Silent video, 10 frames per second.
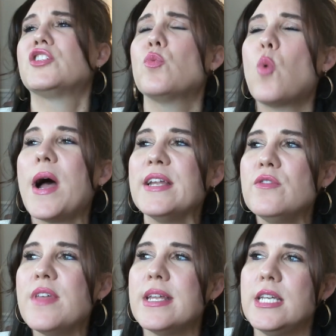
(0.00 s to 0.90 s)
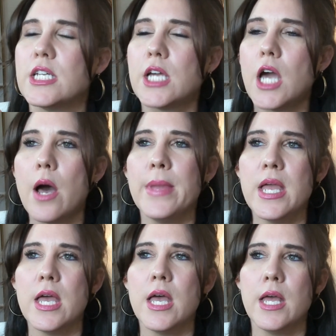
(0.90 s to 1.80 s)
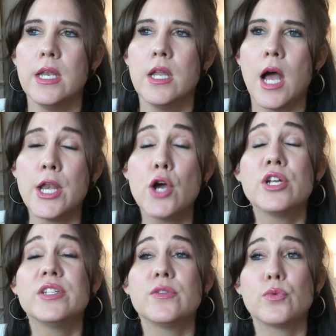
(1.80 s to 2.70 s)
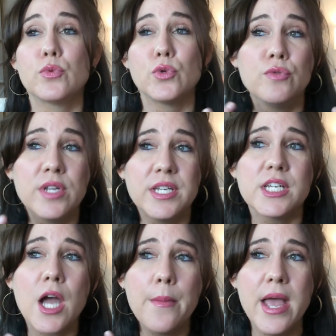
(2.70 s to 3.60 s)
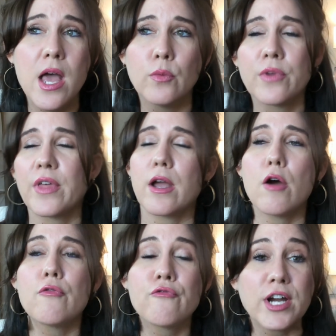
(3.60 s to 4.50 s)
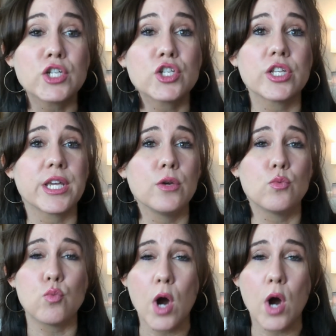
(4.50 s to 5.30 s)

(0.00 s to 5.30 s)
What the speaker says: So why do they need to come in? I notice you need to come in with like freshly